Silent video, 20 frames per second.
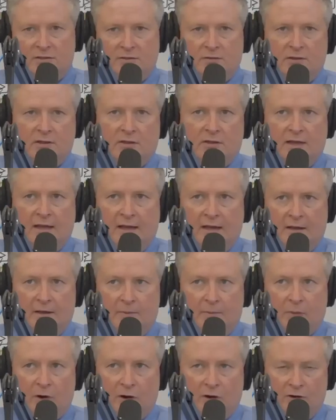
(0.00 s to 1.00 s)
to
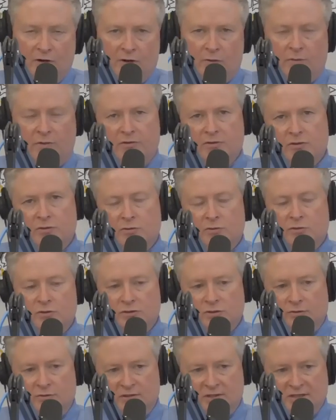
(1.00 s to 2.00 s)
partner with
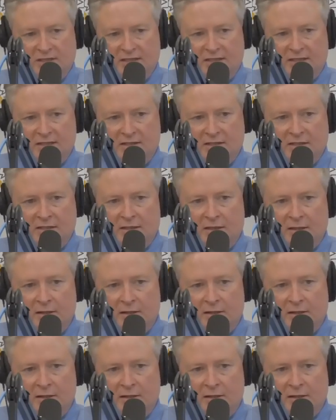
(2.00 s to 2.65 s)
schools overseas.